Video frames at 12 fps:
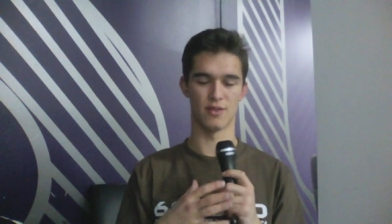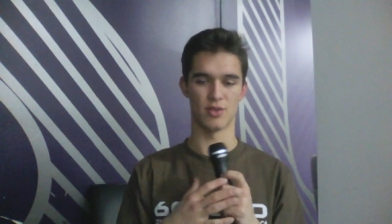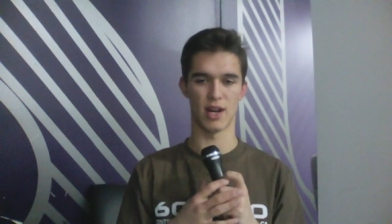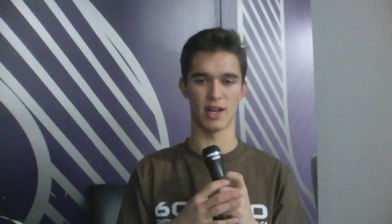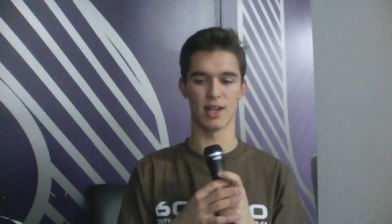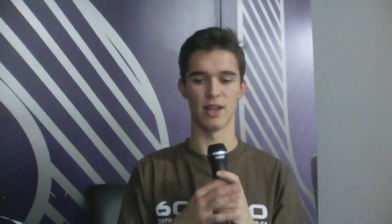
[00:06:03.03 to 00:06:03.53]

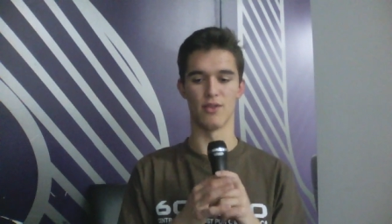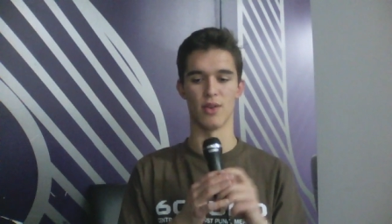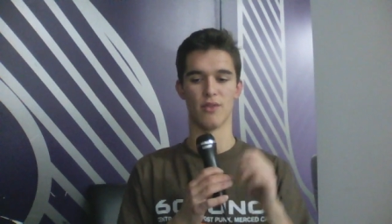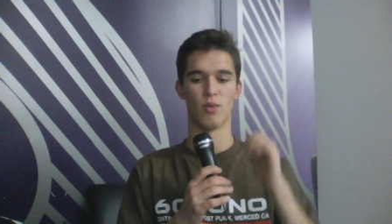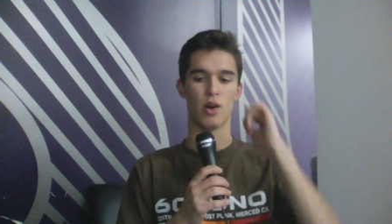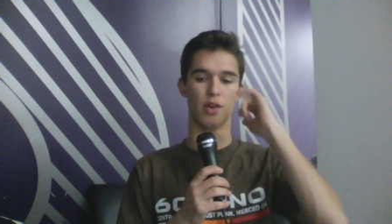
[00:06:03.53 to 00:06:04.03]
tract if you
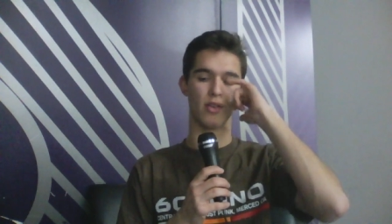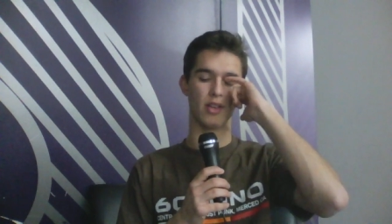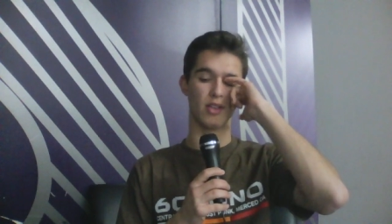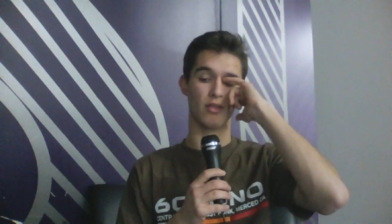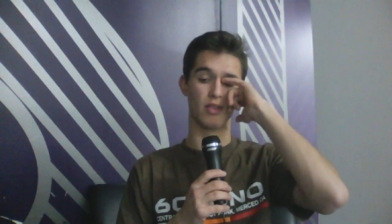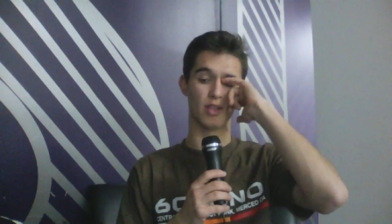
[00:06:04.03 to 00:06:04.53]
have water in
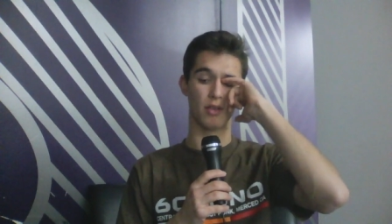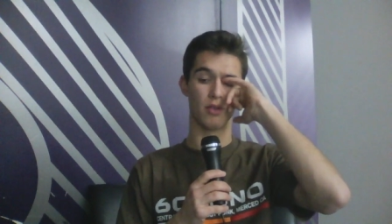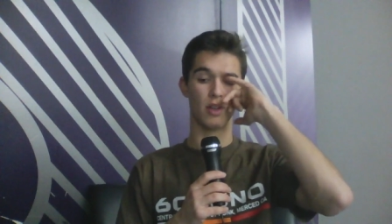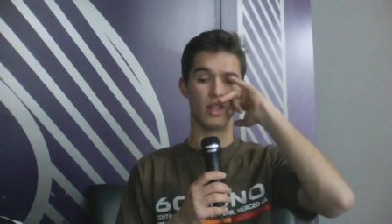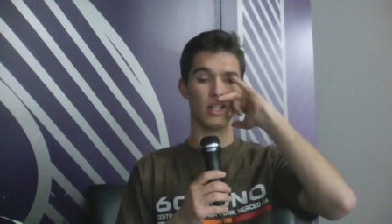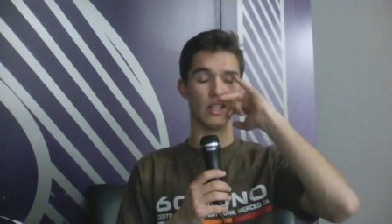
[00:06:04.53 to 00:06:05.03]
you. So
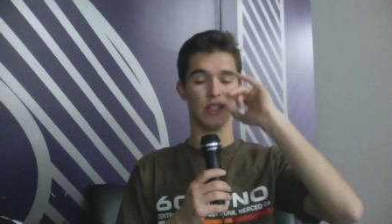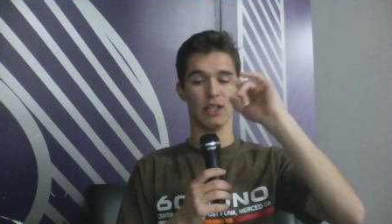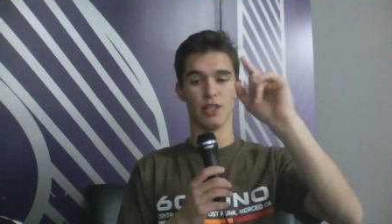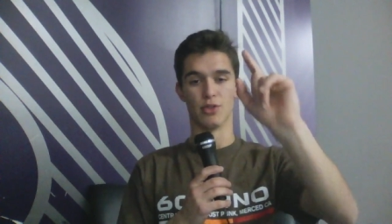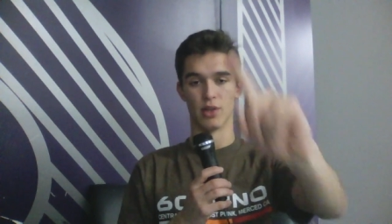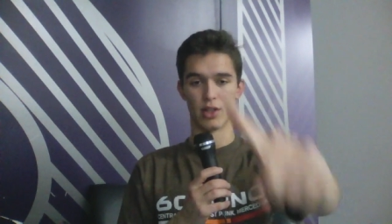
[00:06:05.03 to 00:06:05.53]

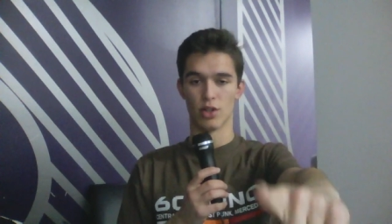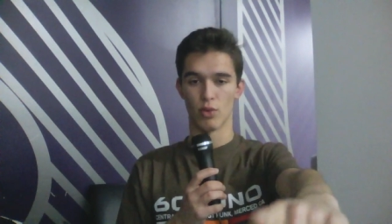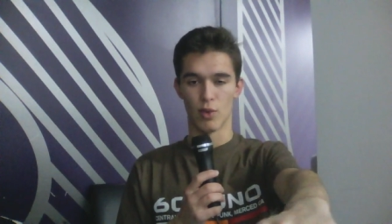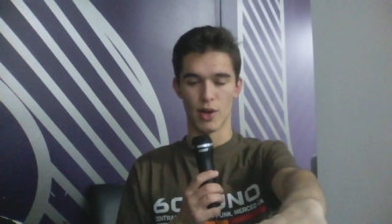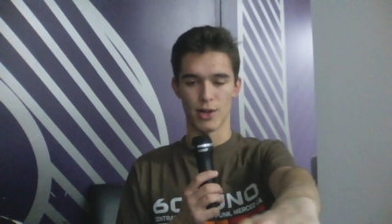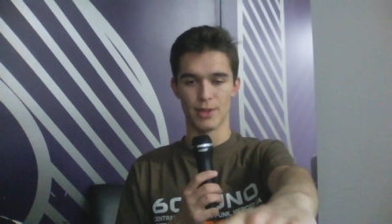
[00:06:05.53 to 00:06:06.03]
drink your
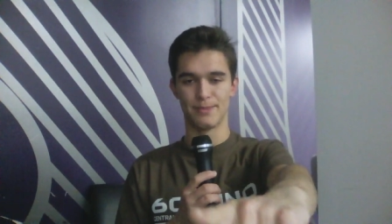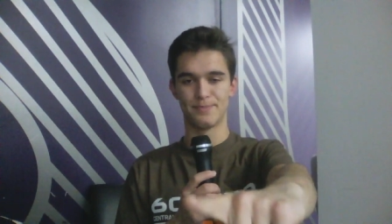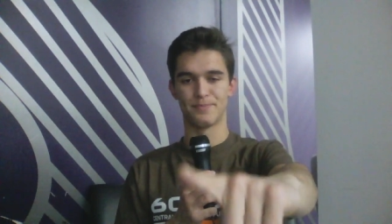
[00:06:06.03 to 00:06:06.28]
water,